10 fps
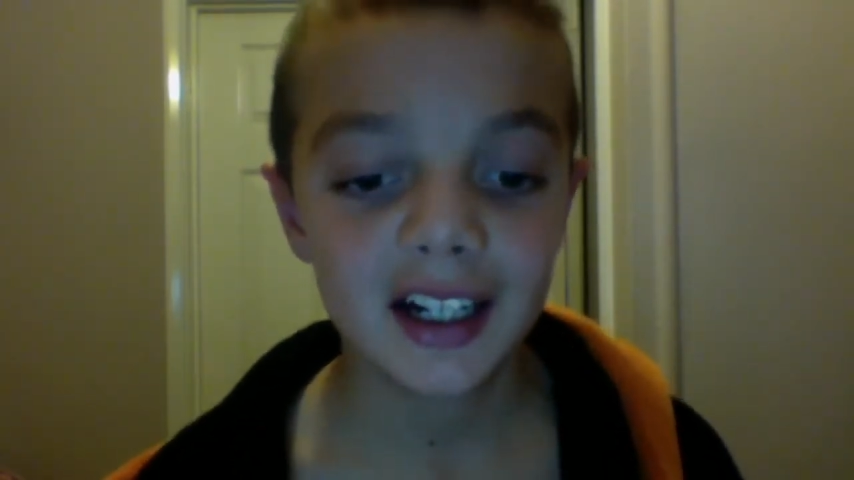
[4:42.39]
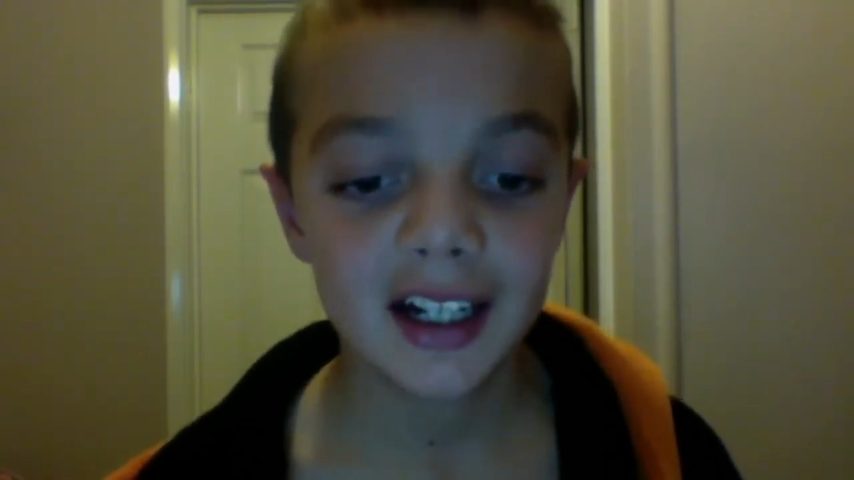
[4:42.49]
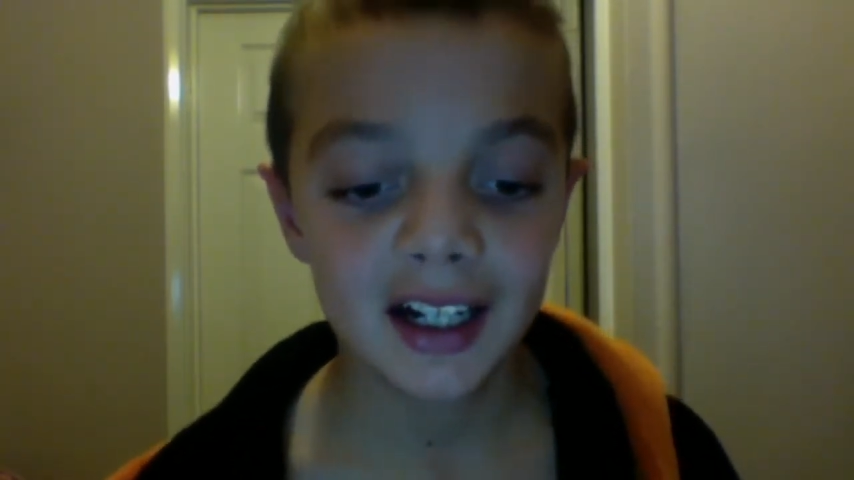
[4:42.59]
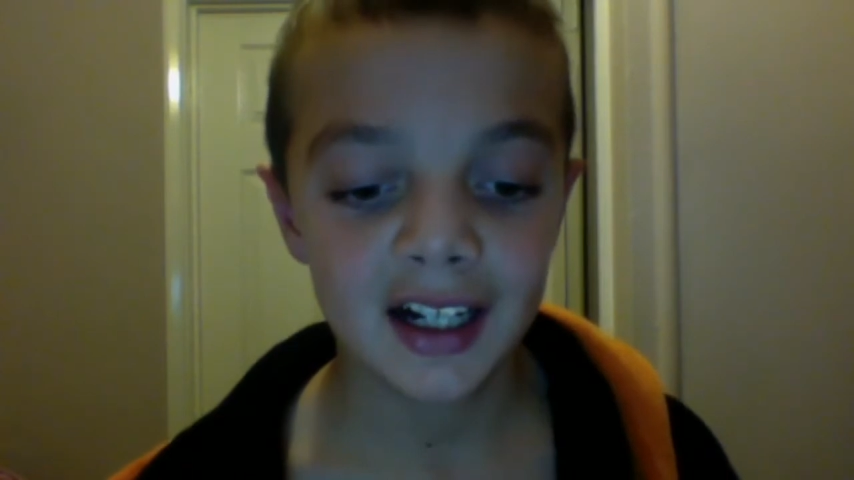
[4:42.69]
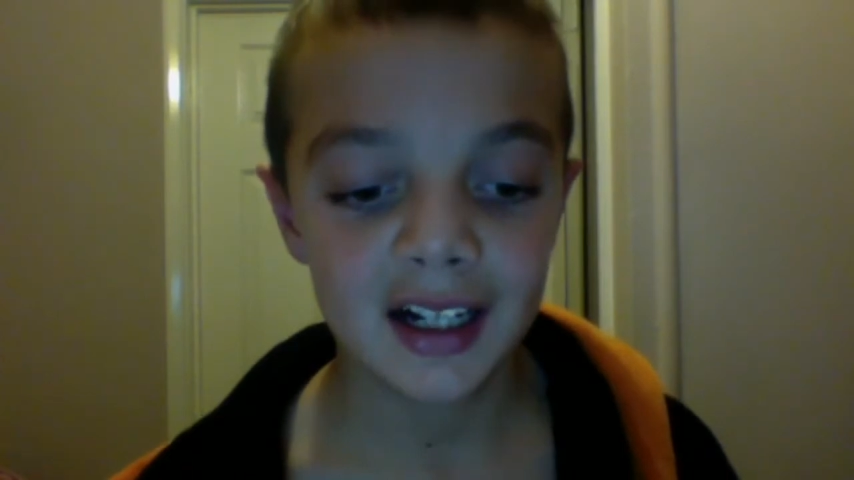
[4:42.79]

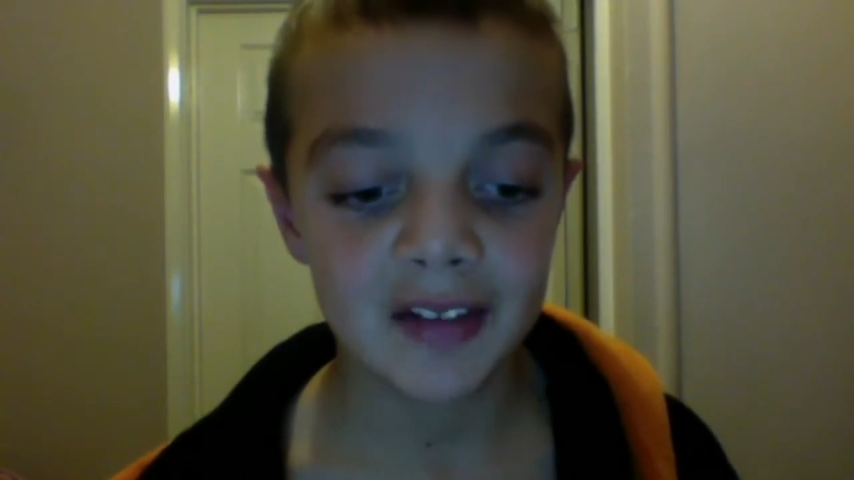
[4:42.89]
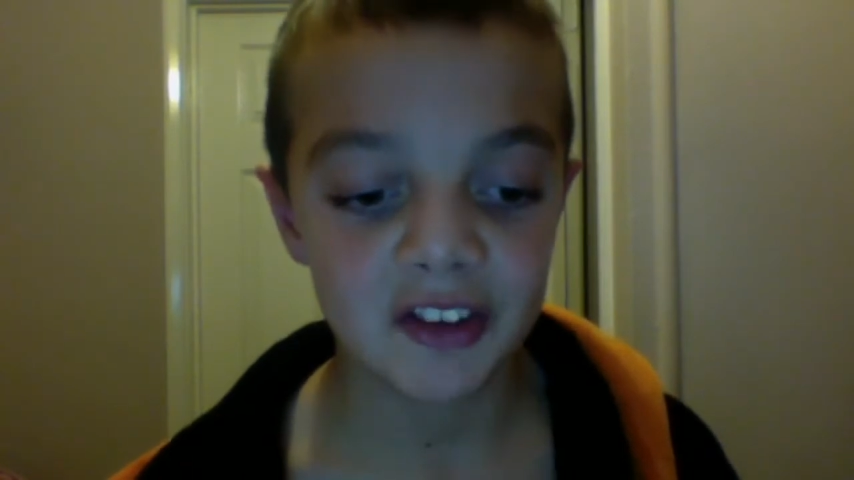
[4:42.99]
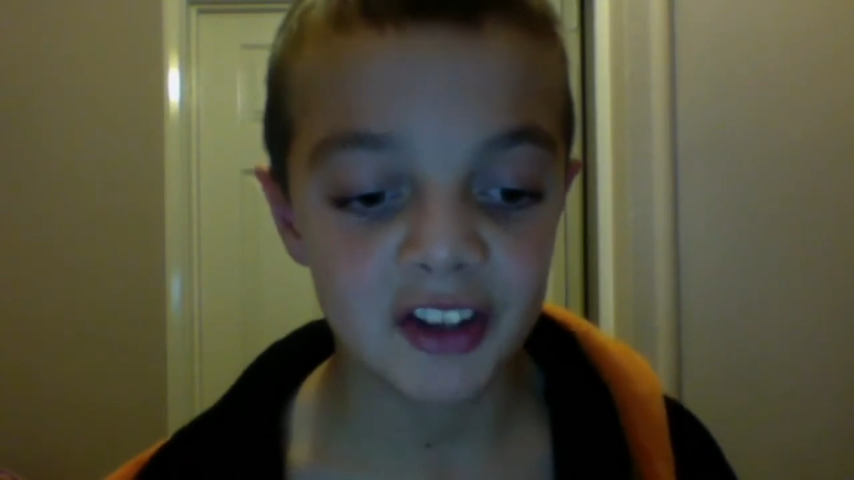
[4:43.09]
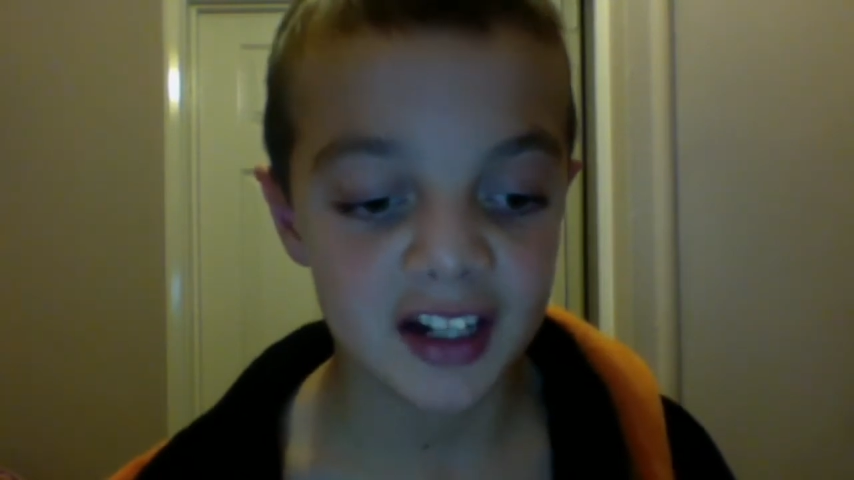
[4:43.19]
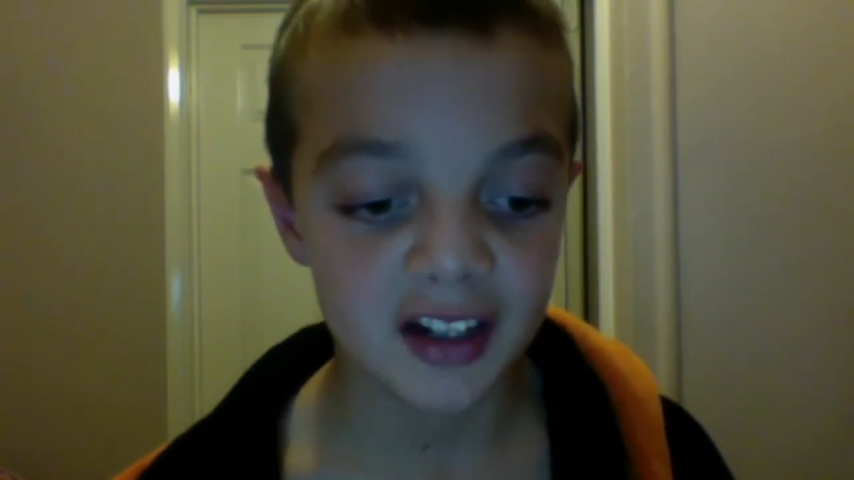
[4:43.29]

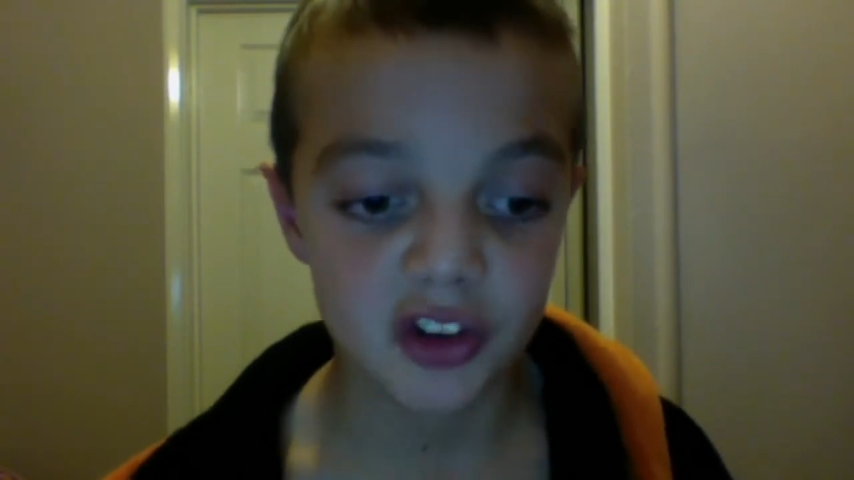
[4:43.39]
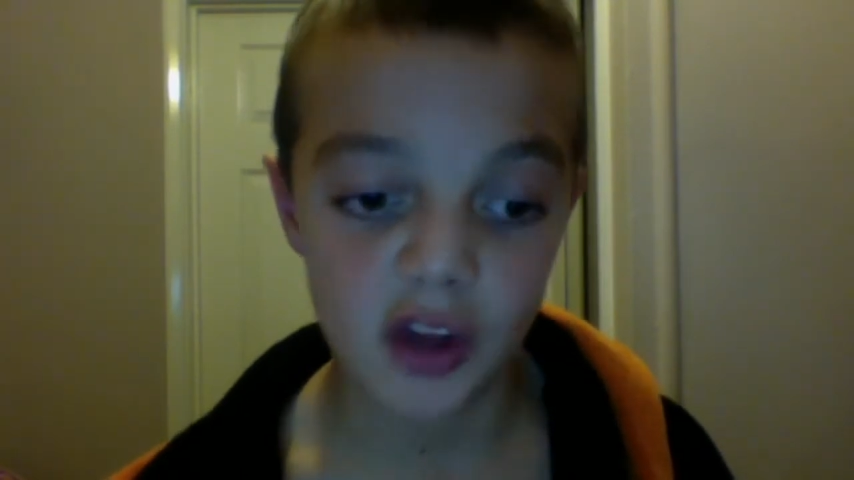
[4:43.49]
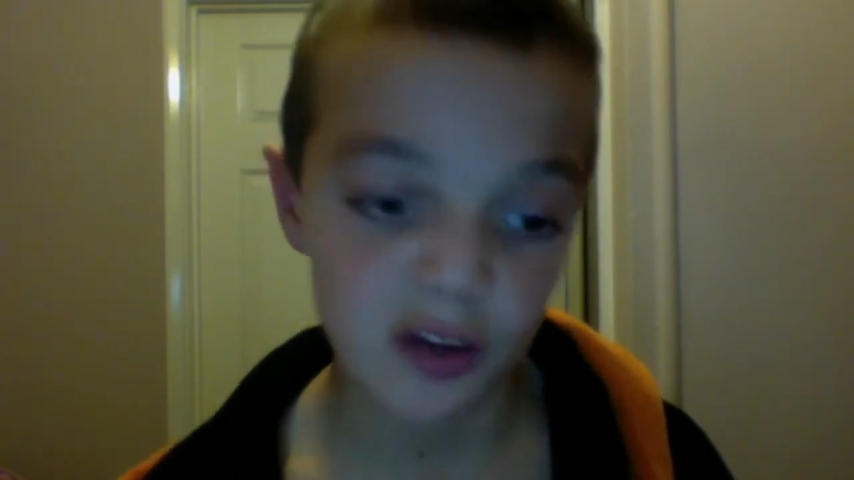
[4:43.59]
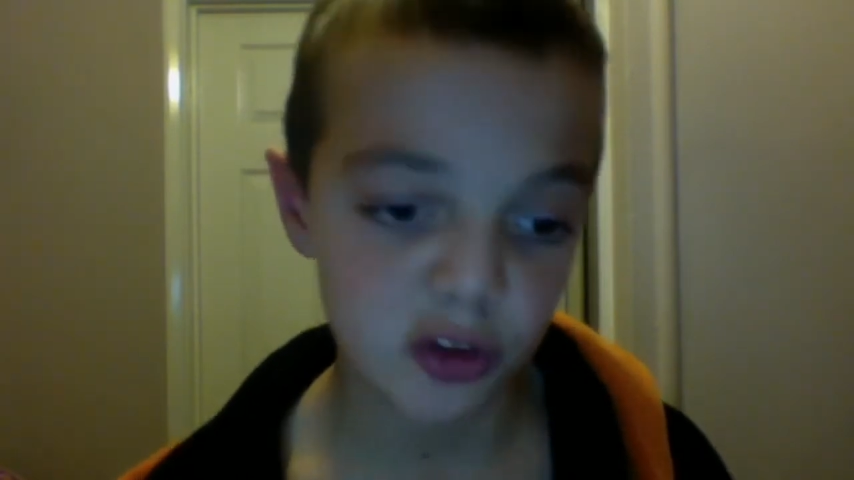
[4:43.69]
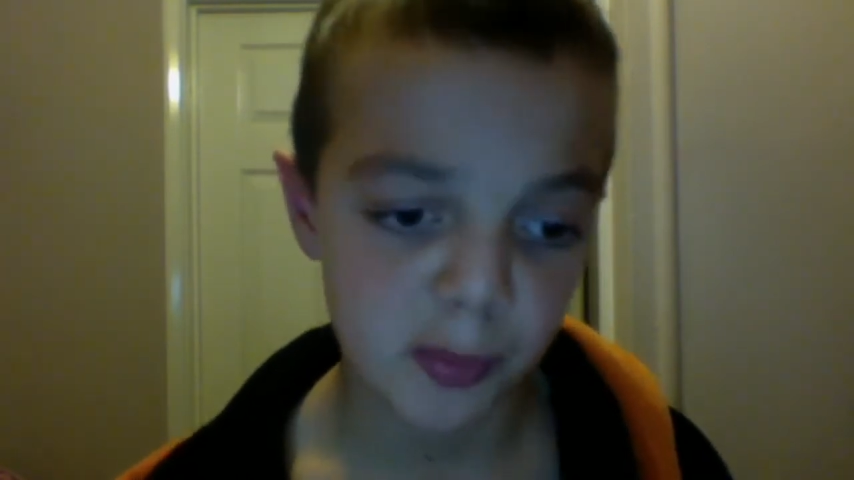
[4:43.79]
after the
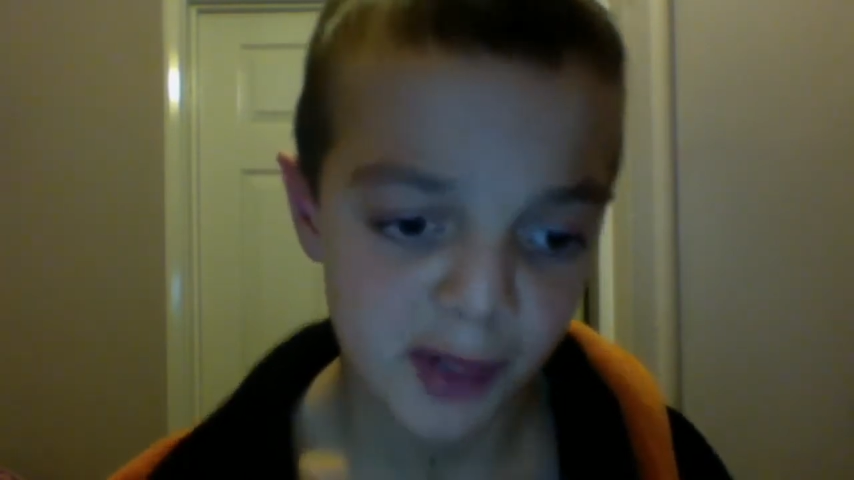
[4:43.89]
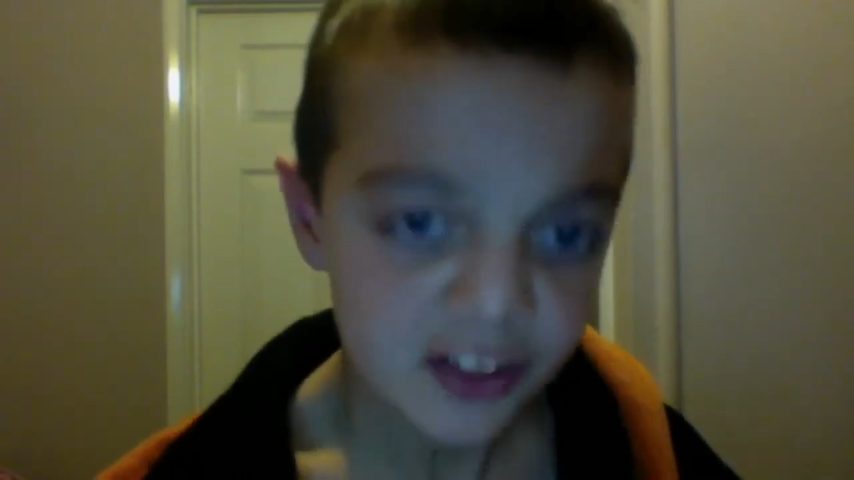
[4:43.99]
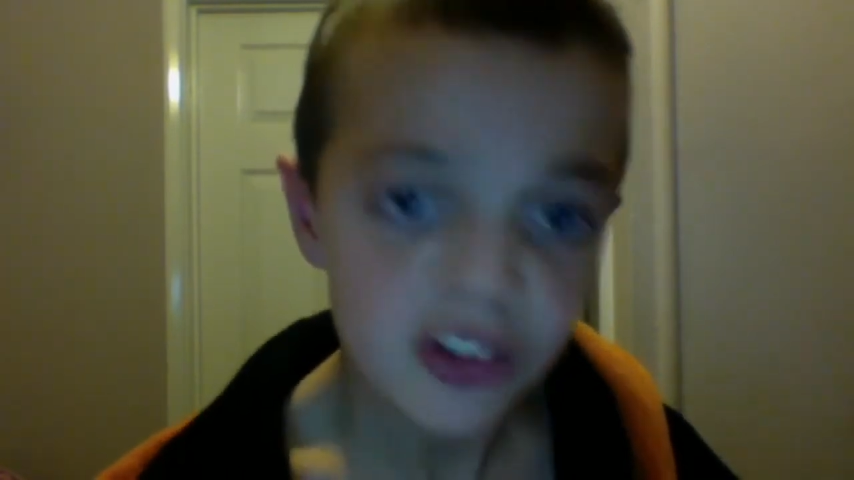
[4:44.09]
international break.